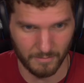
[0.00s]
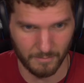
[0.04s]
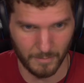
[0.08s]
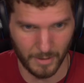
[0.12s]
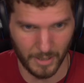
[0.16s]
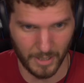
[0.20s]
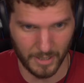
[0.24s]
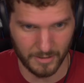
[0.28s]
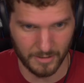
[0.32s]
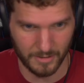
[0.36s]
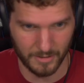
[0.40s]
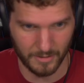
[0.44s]

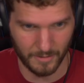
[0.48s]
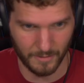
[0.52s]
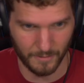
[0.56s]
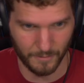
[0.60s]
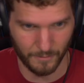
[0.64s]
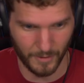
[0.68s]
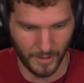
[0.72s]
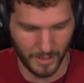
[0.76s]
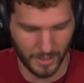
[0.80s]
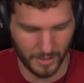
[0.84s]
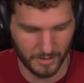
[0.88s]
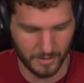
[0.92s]
Mass
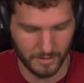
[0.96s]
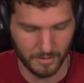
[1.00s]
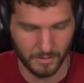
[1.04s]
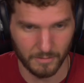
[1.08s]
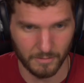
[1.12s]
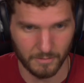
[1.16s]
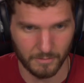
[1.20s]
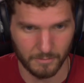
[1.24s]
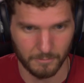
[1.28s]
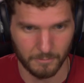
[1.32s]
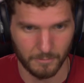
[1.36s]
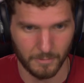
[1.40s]
Effect
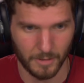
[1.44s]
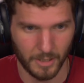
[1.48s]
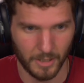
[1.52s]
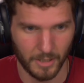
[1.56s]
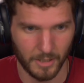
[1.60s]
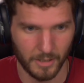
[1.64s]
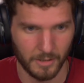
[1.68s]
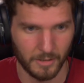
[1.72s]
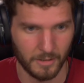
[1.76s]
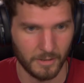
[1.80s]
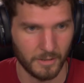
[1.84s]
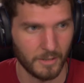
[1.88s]

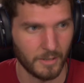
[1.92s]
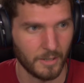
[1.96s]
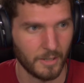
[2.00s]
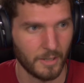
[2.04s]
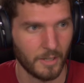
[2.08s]
1.